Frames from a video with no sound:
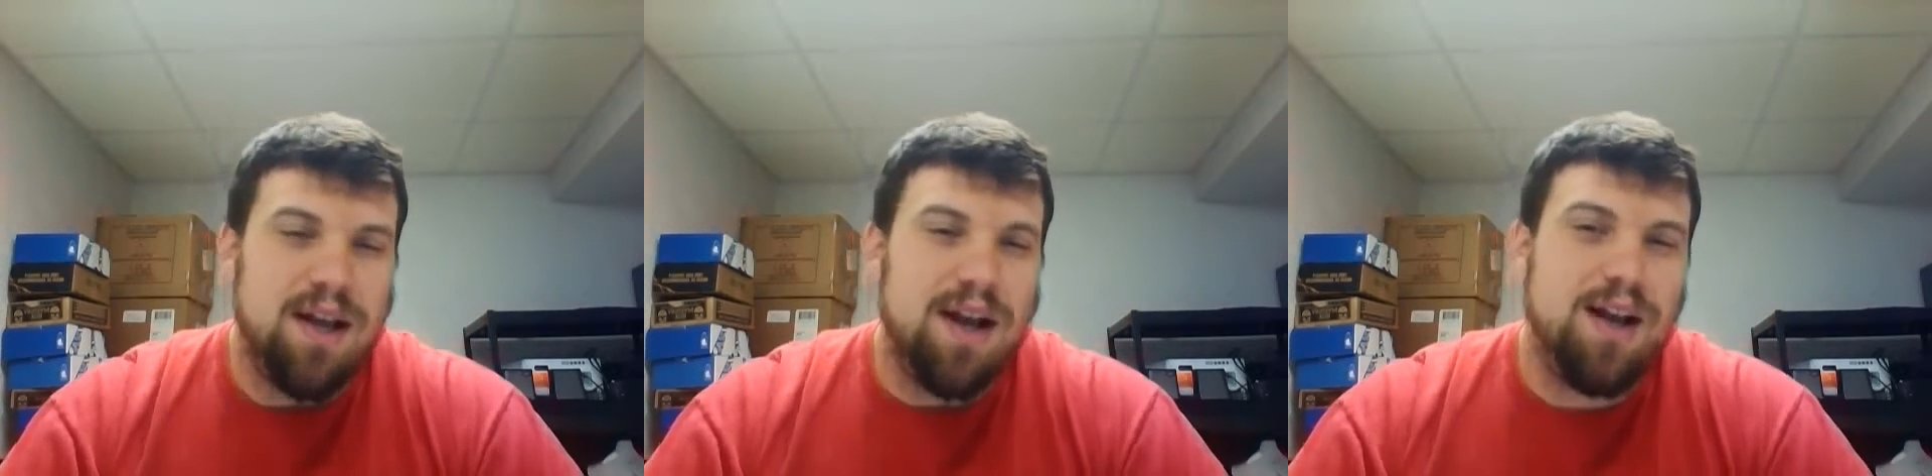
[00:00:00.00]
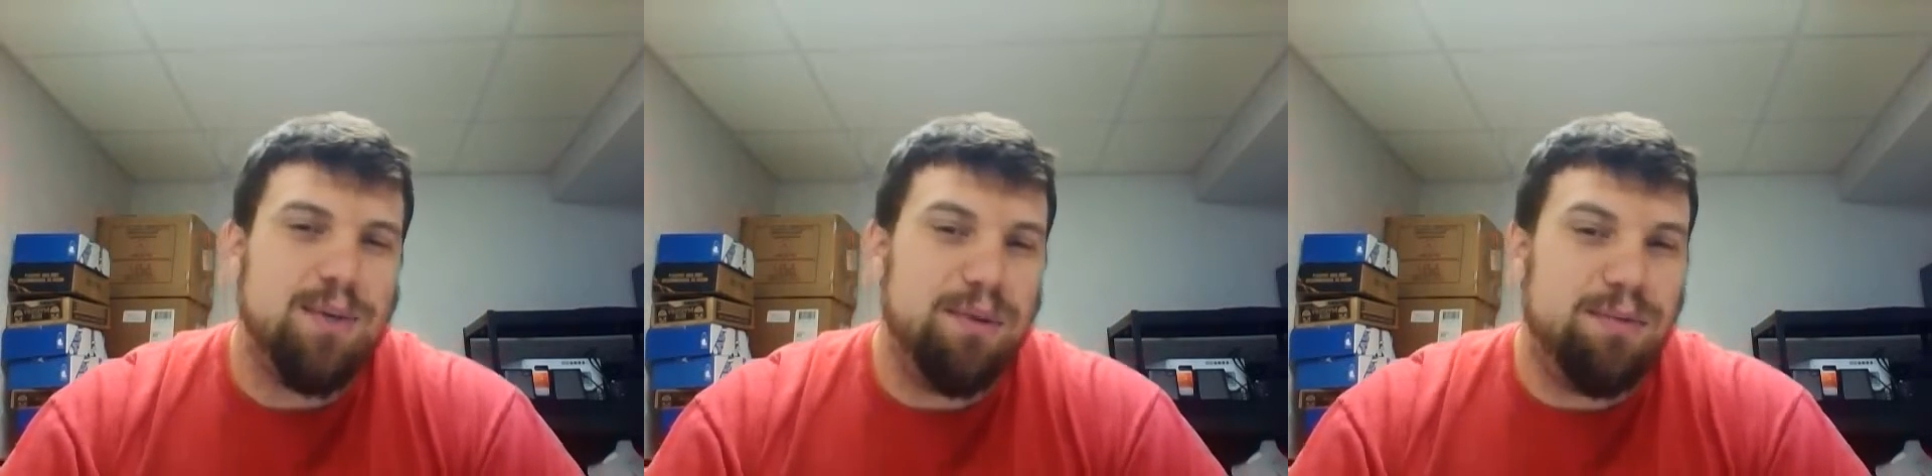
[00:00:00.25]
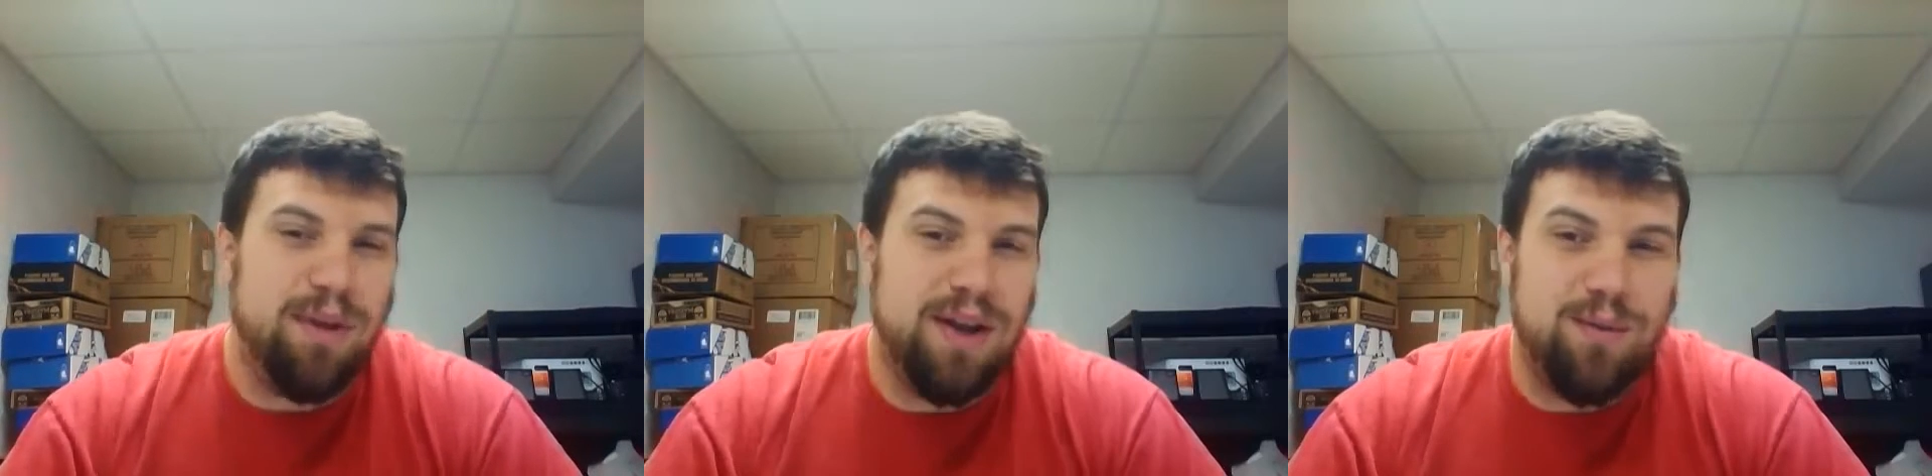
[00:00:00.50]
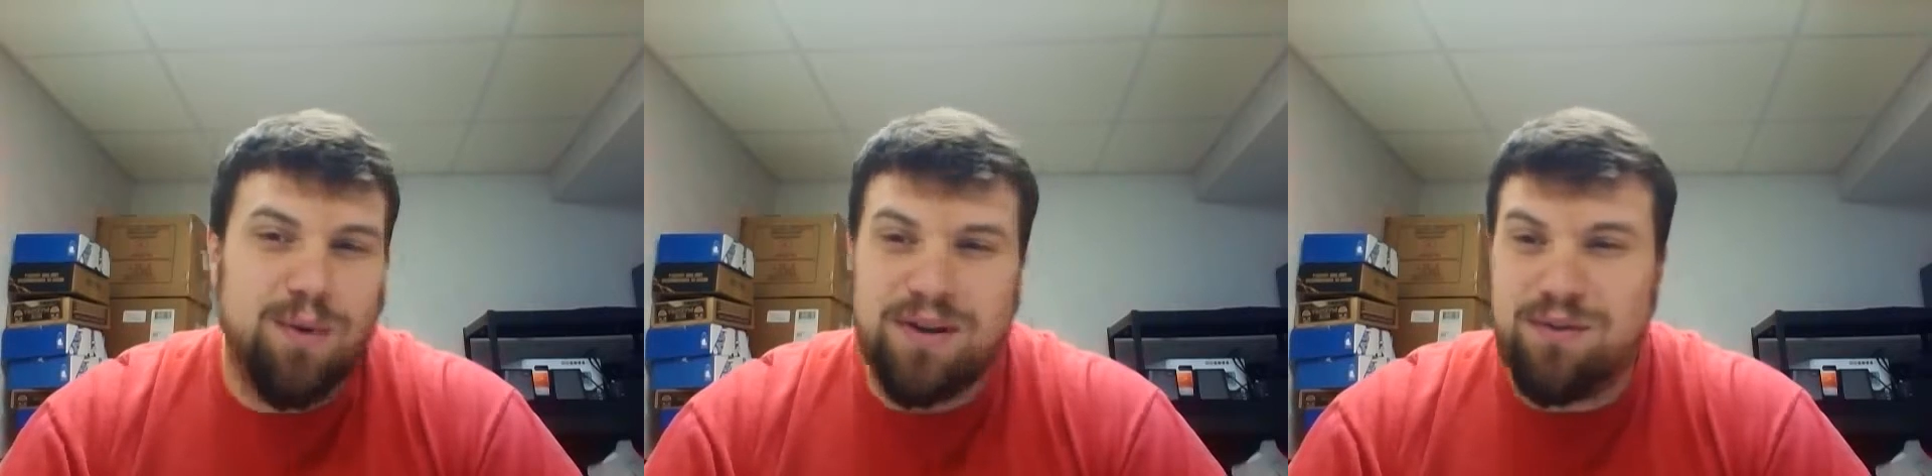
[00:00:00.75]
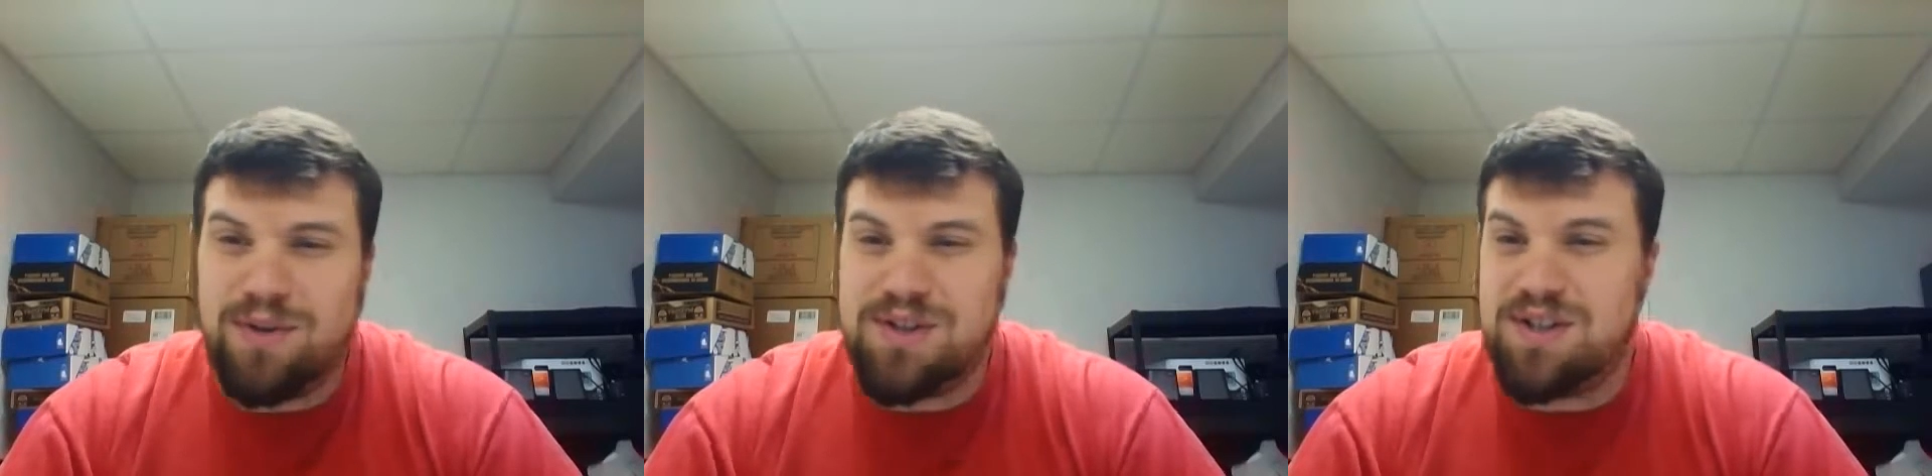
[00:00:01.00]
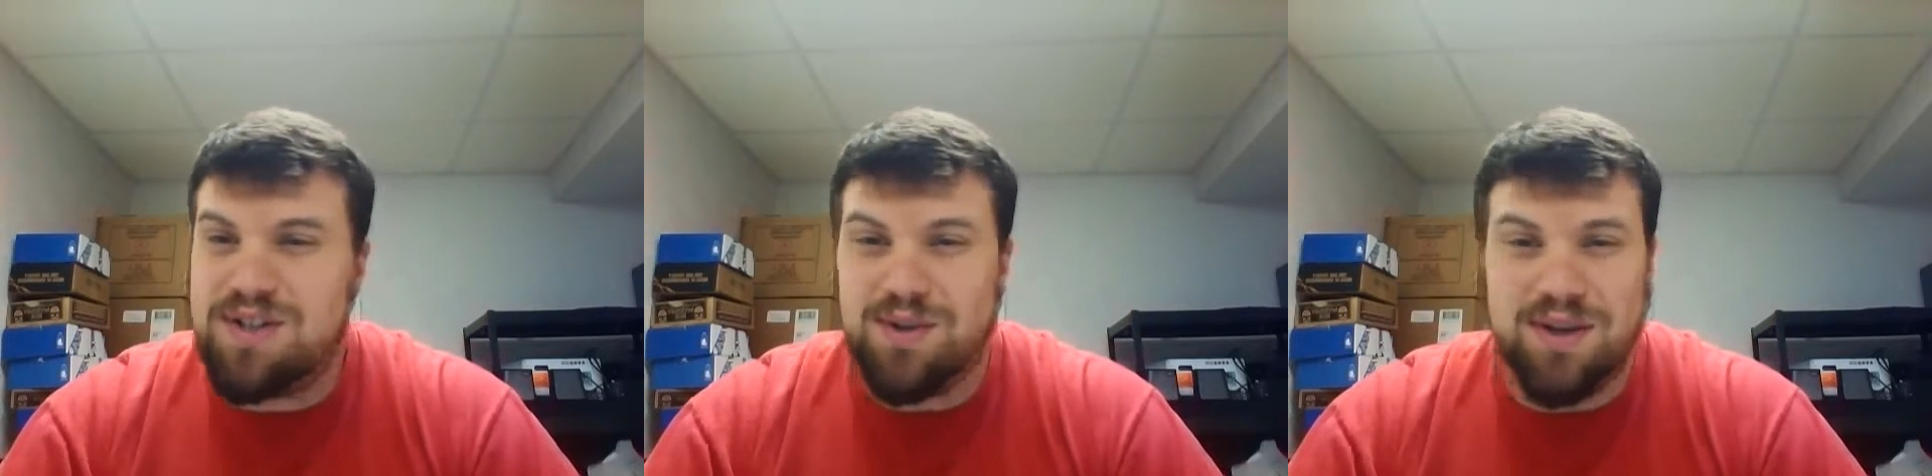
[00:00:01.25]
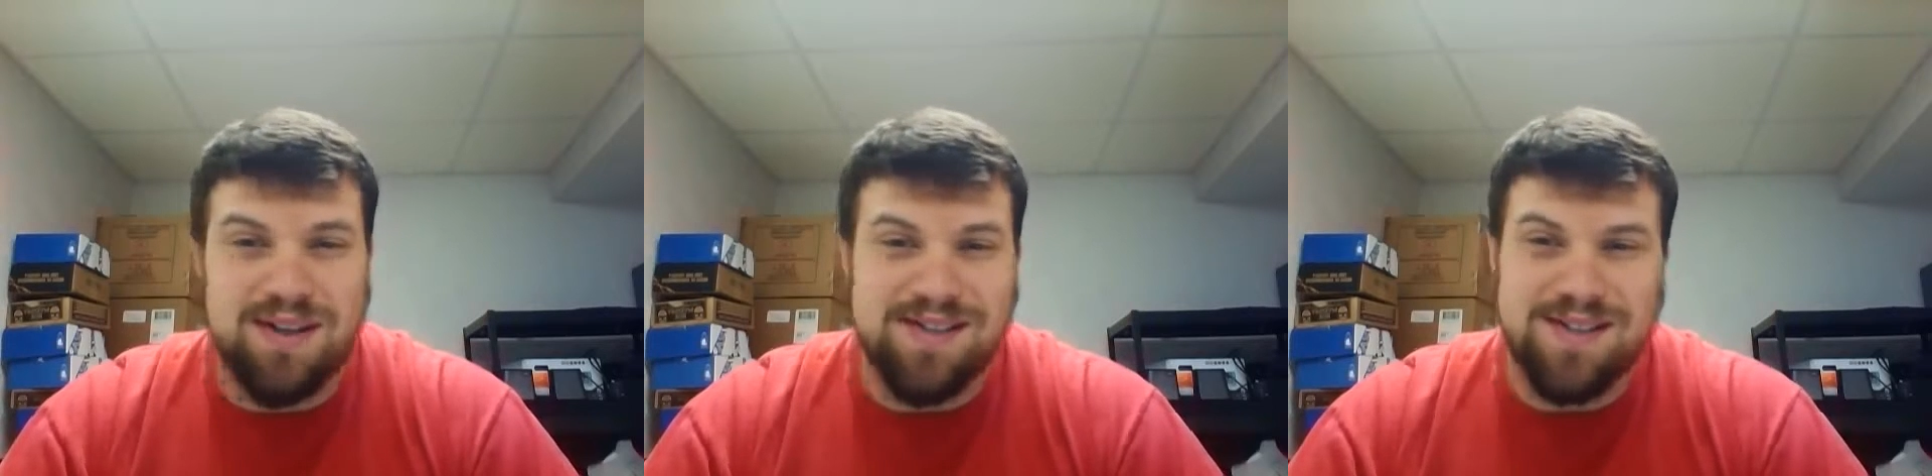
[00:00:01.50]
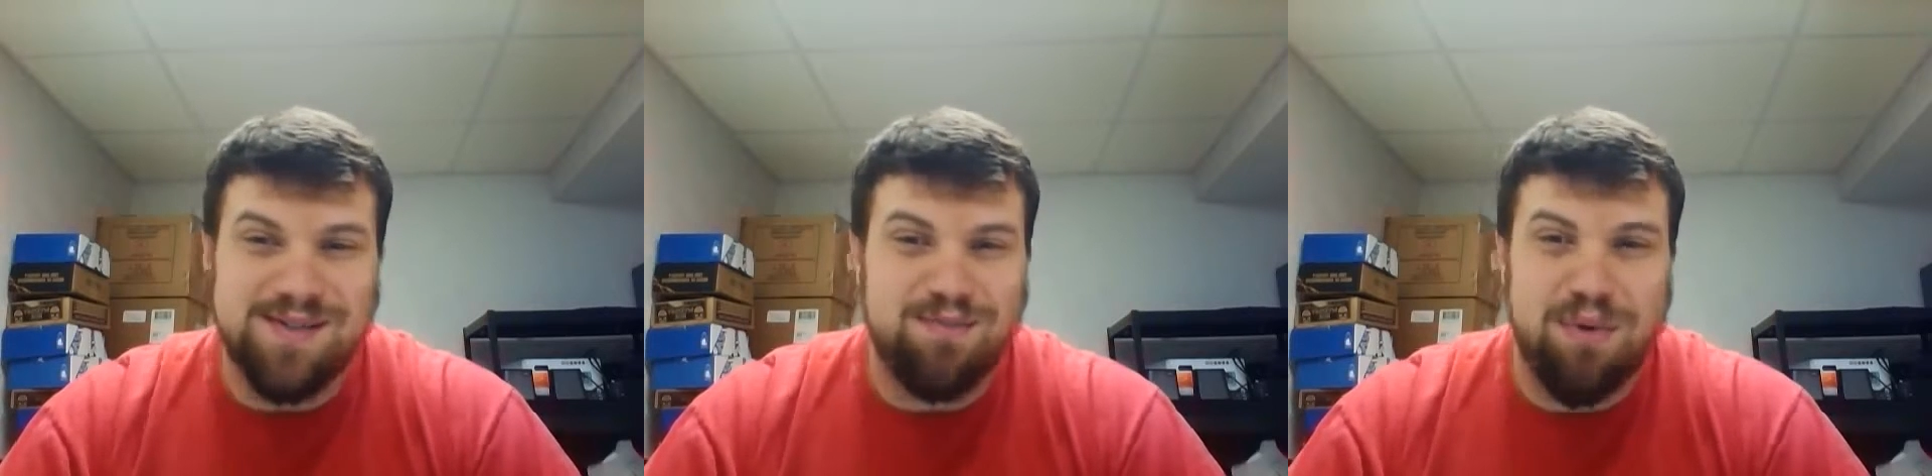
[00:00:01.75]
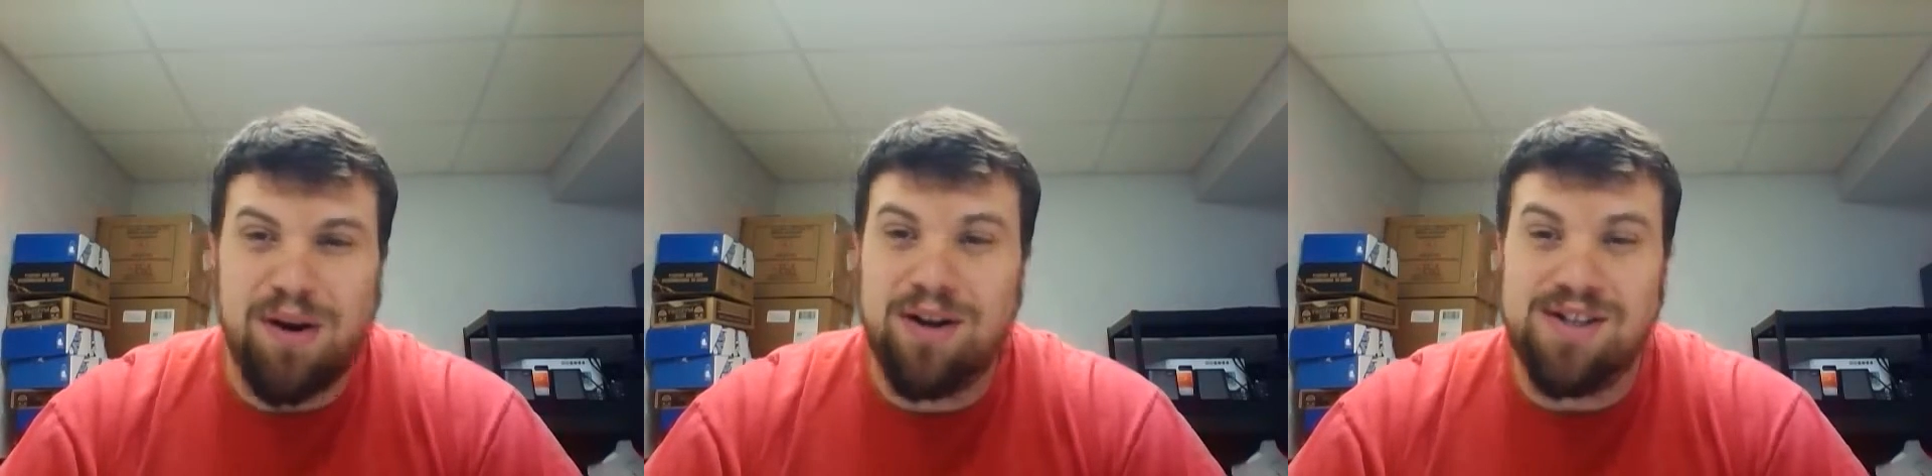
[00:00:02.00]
I could be playing way too much into it because it's probably